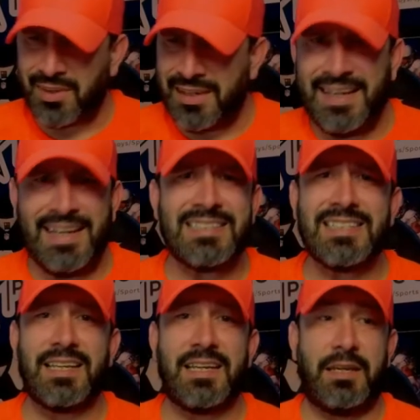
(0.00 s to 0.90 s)

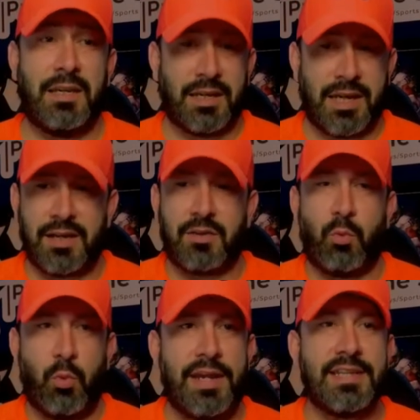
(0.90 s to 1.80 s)
easily kind of
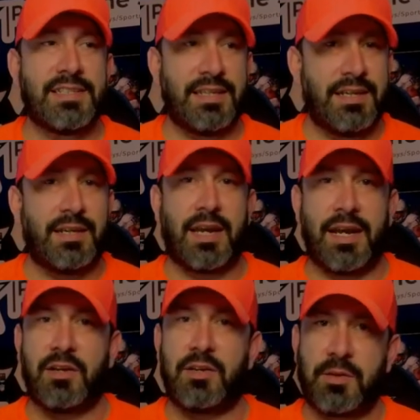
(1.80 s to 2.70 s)
weighs in and kind
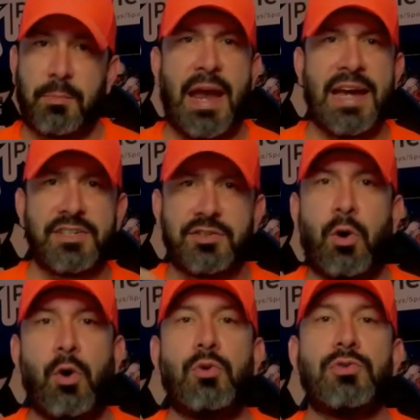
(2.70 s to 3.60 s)
of patches
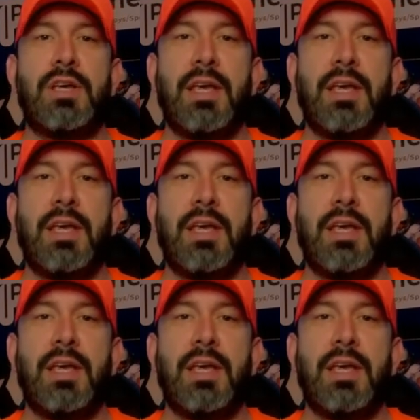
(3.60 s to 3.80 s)
holes.